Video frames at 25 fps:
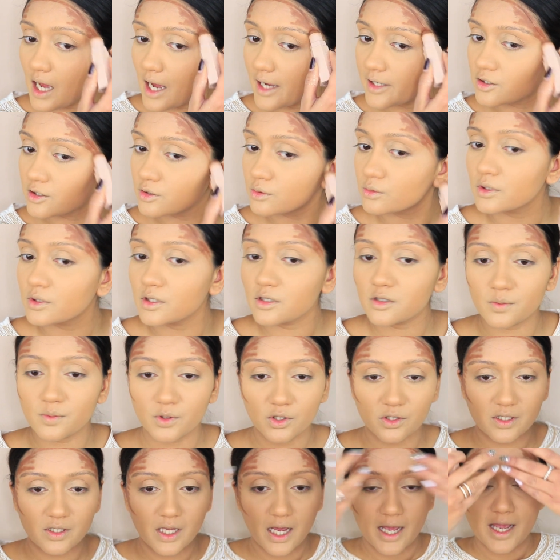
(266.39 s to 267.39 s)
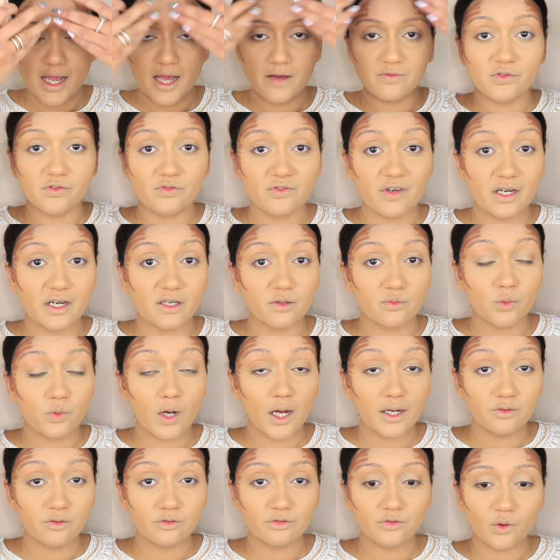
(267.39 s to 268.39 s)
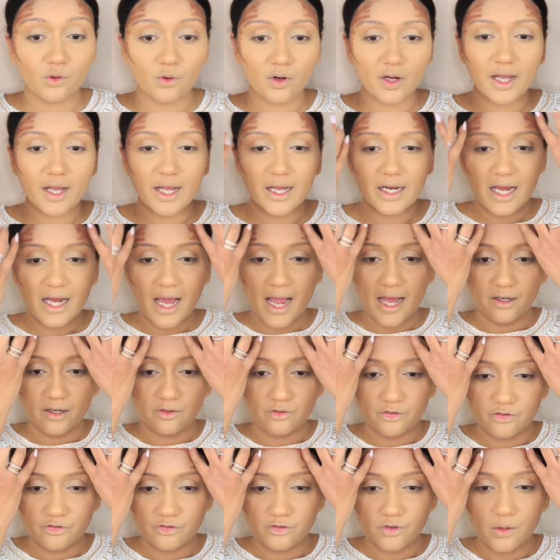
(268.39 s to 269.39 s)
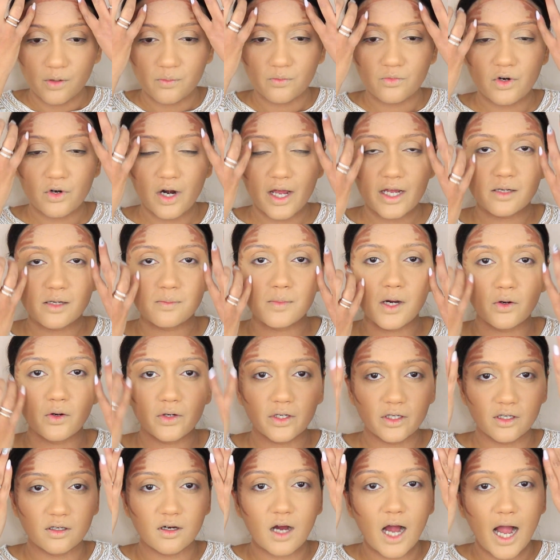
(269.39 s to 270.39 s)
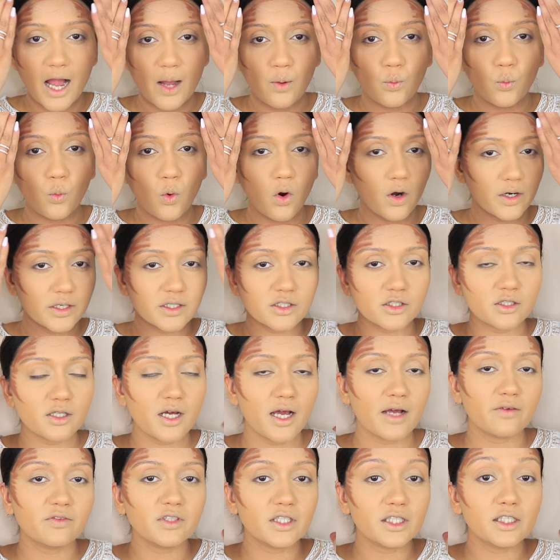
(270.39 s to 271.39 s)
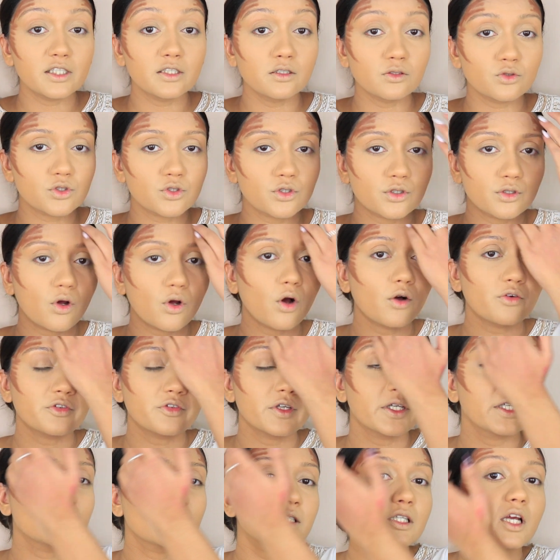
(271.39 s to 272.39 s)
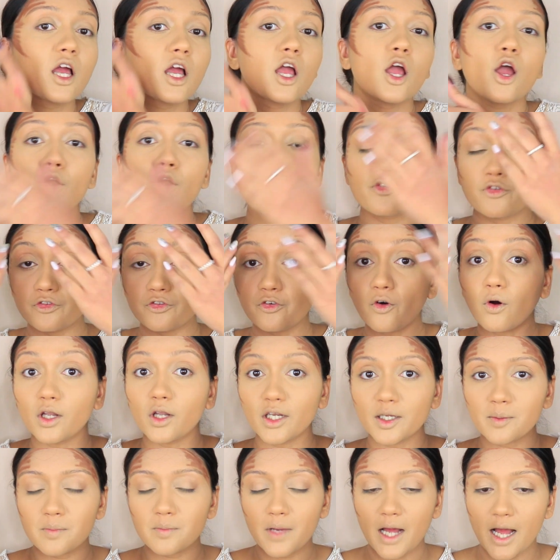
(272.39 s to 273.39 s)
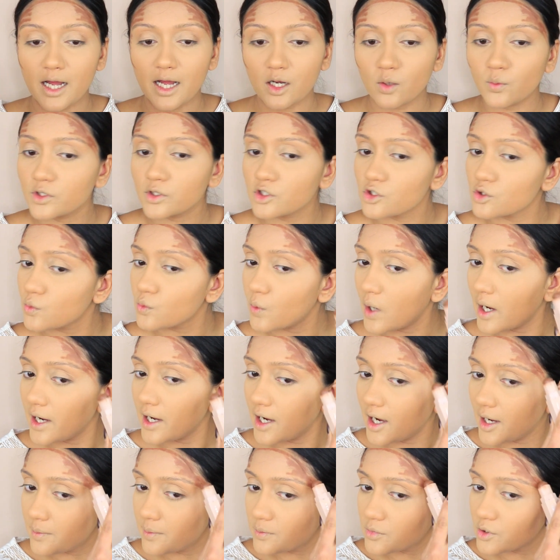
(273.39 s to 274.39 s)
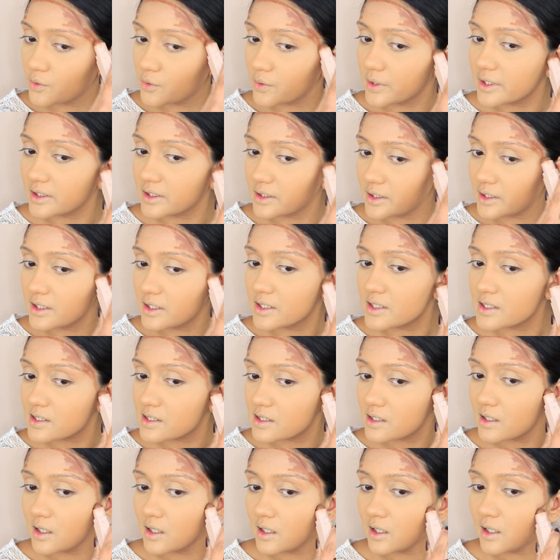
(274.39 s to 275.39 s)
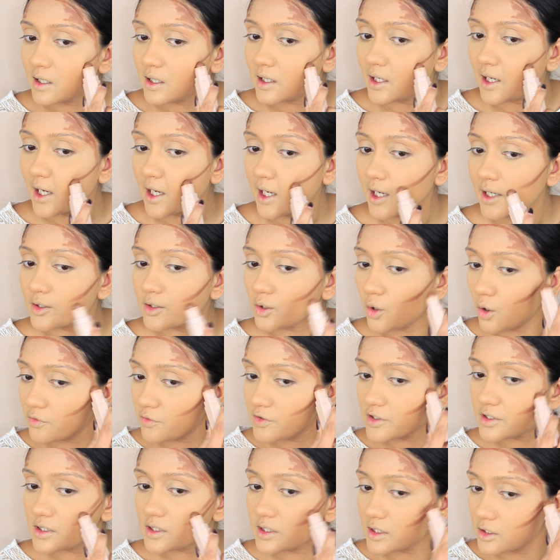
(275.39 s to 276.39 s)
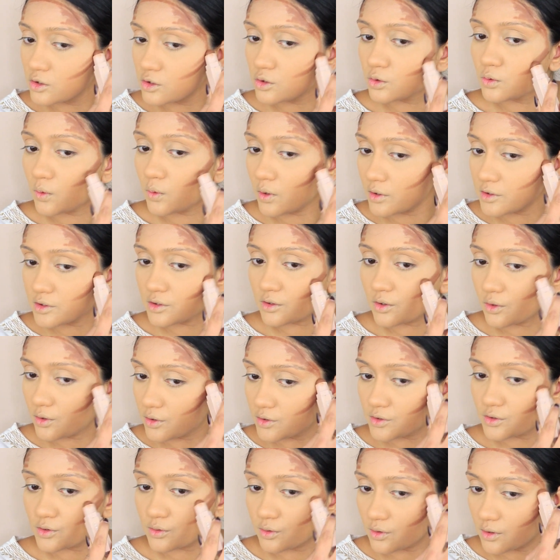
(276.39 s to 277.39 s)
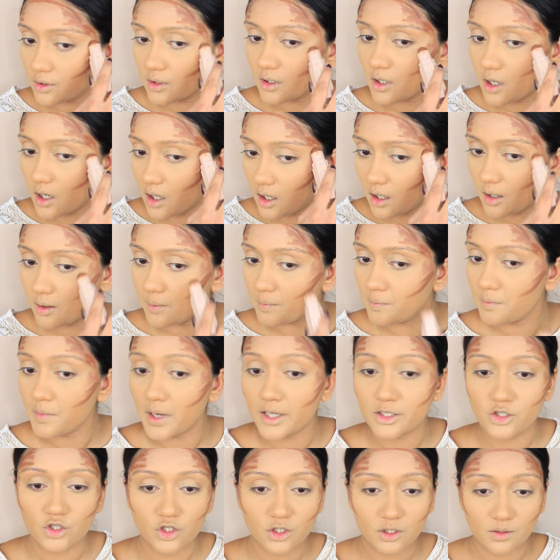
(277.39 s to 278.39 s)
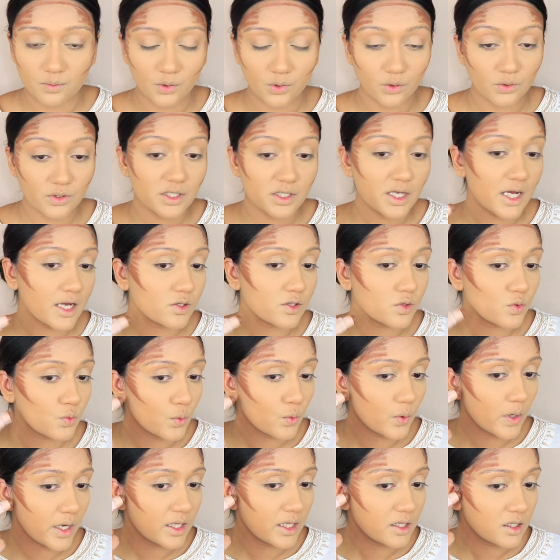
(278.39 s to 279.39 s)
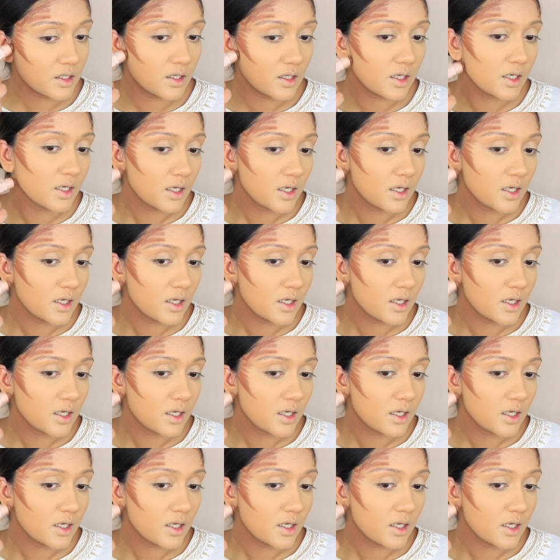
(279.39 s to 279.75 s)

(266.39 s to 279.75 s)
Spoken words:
I do this because I have a very wide forehead, and from right about here I wanted to have the illusion of it falling back, which is why I'm doing this. And obviously do want to contour my cheekbones as well.